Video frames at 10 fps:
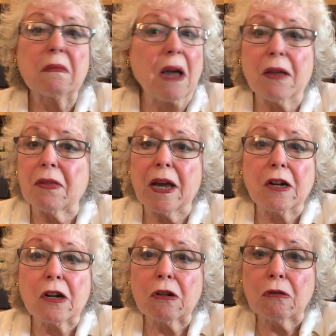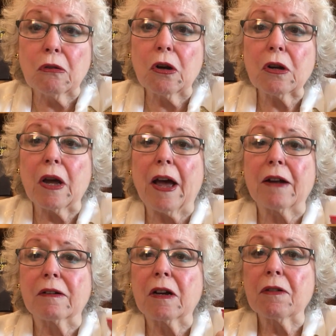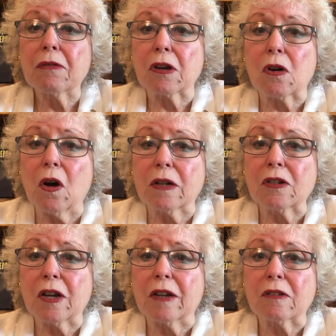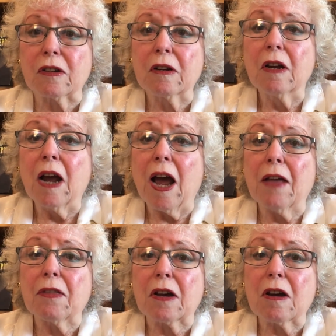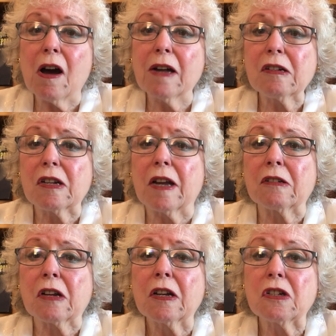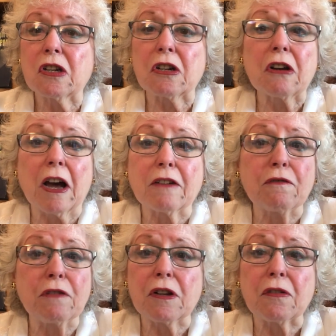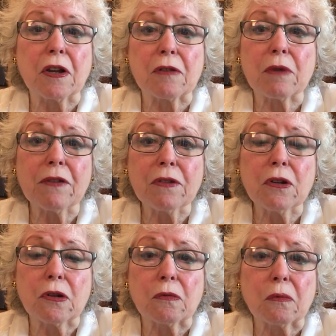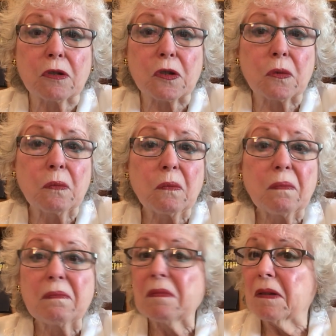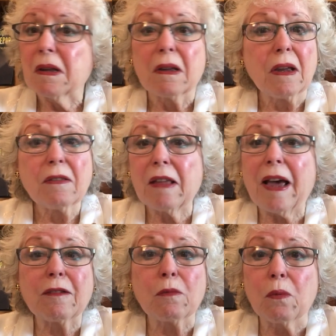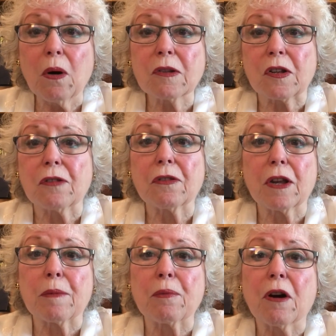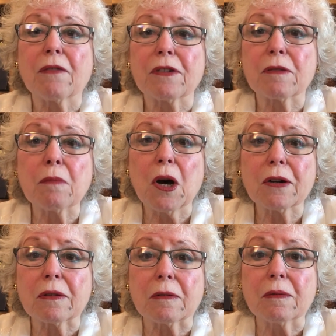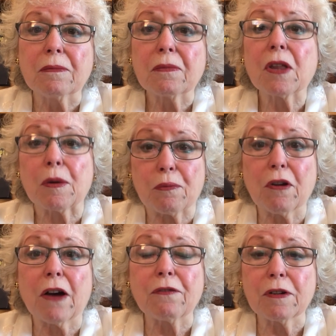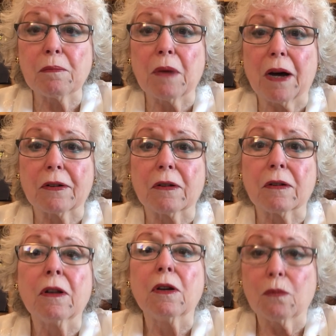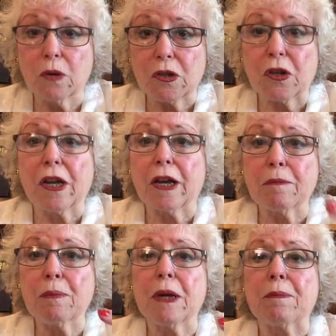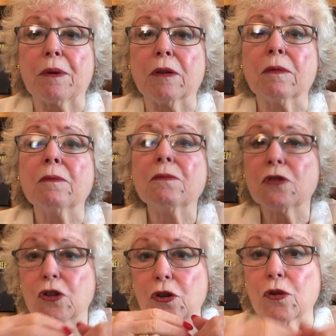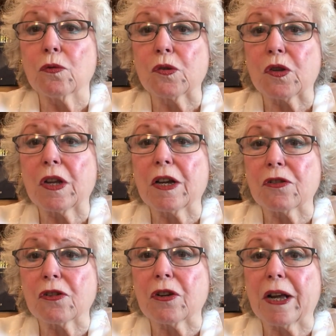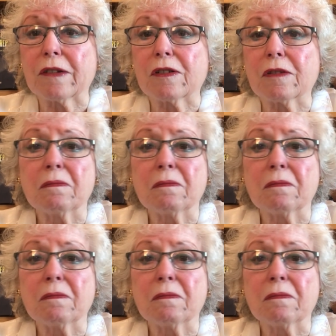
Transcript: and they didn't look at the content, and the content did not feed their revenues. That wasn't their profit model. Their profit model was to get people to use the internet.